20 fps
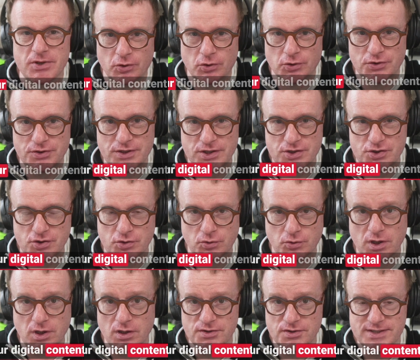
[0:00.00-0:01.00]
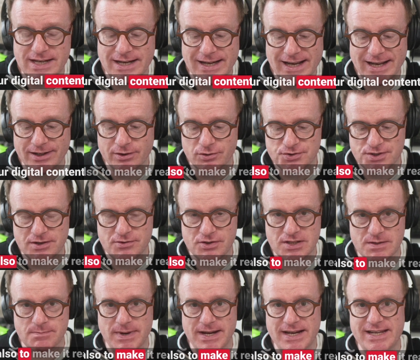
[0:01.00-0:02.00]
your digital content and also
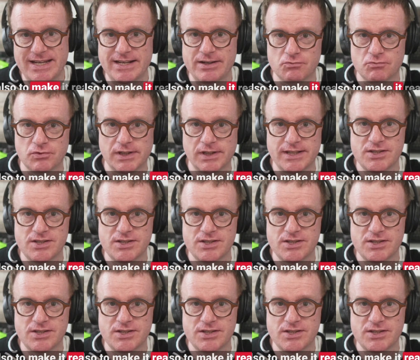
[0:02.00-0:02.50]
to make it really